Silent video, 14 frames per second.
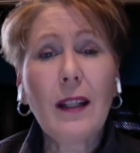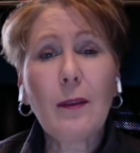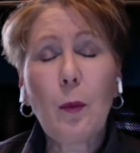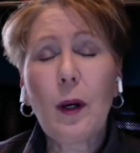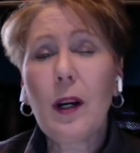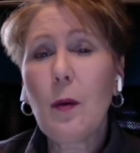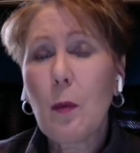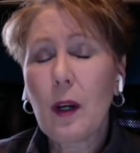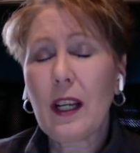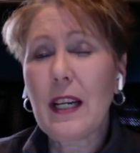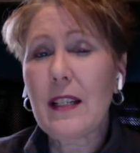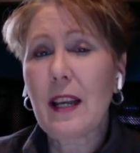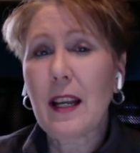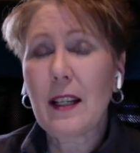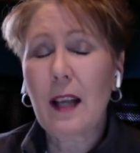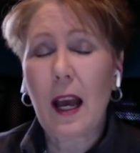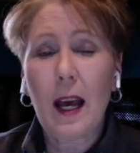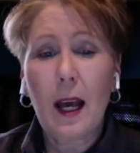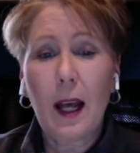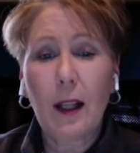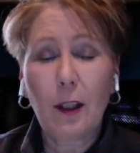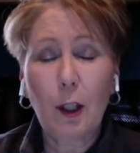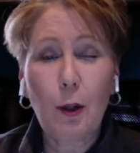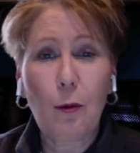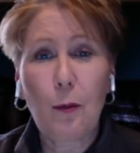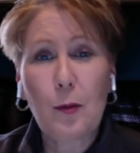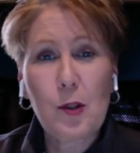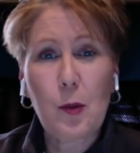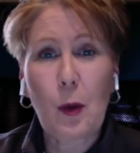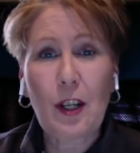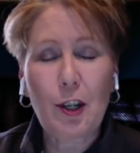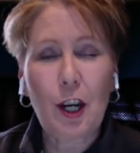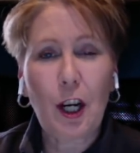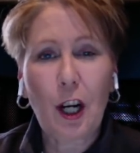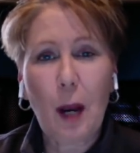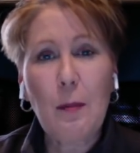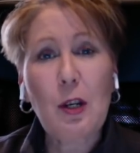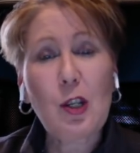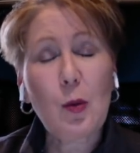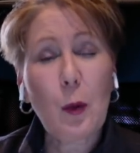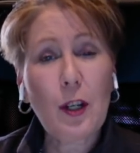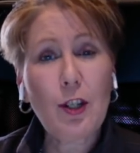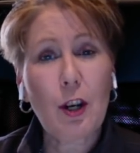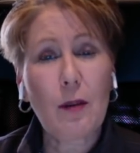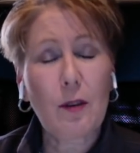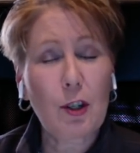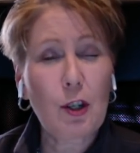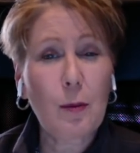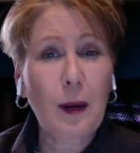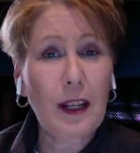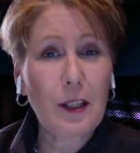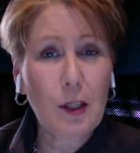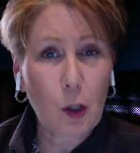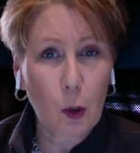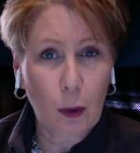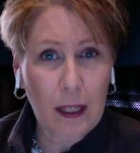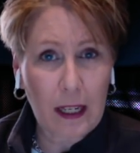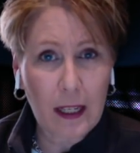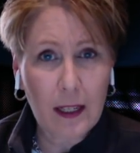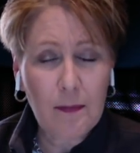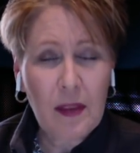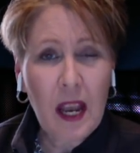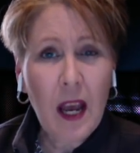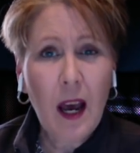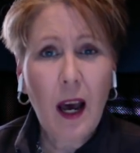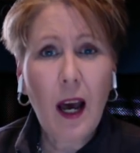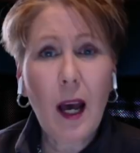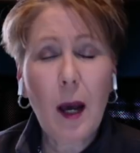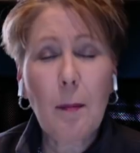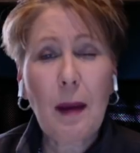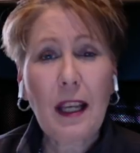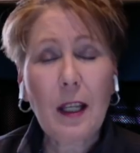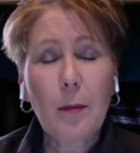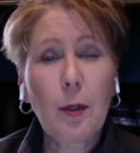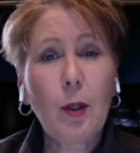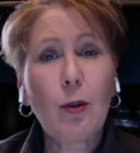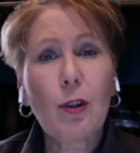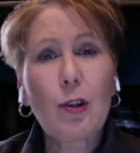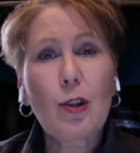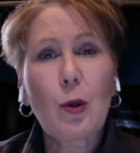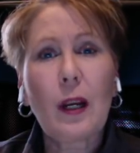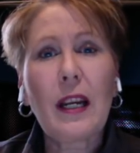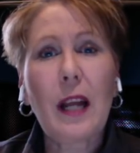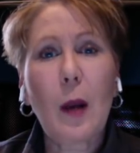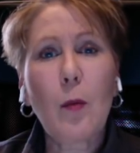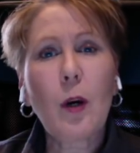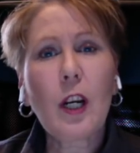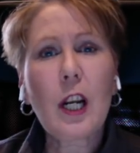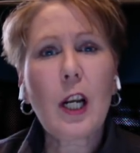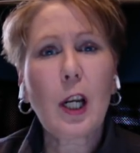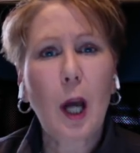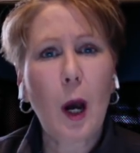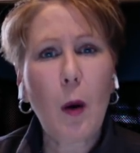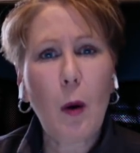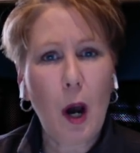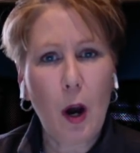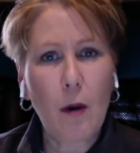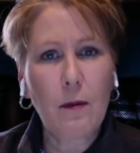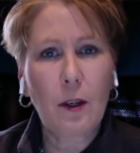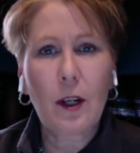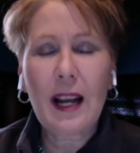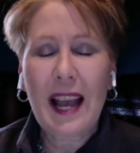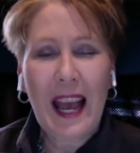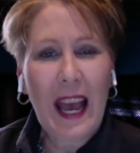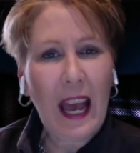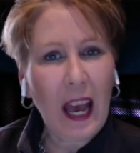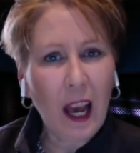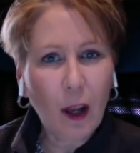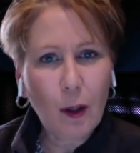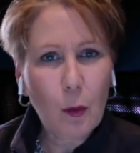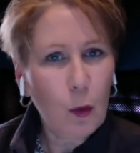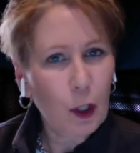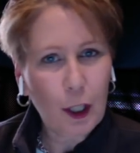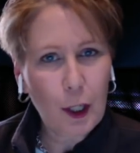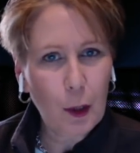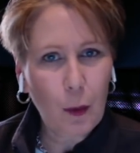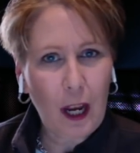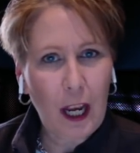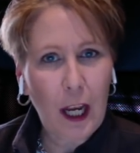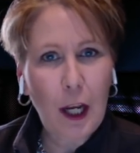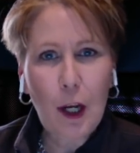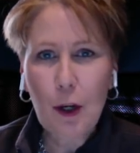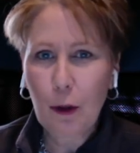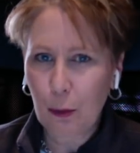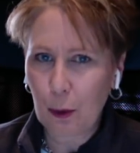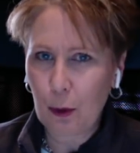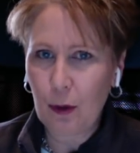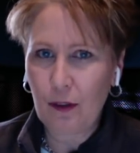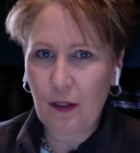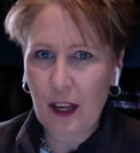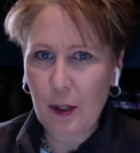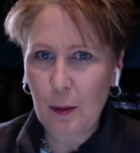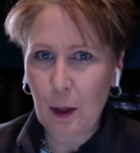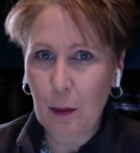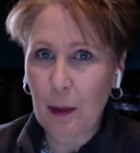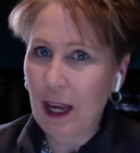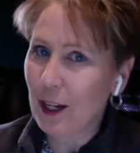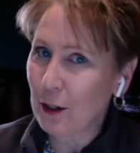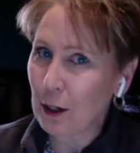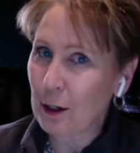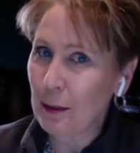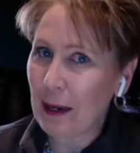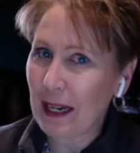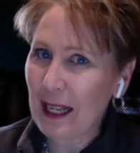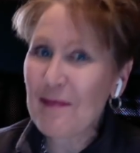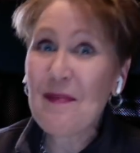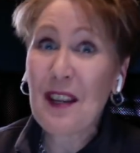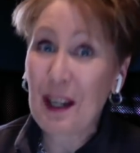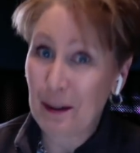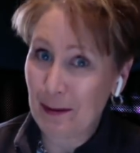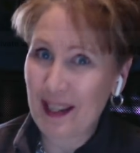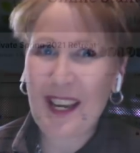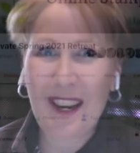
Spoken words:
we're going to take a little switch here. I'm going to switch over to my screen, my computer screen, and we're going to go over how to work your way through the Facebook page. Are you ready? Here we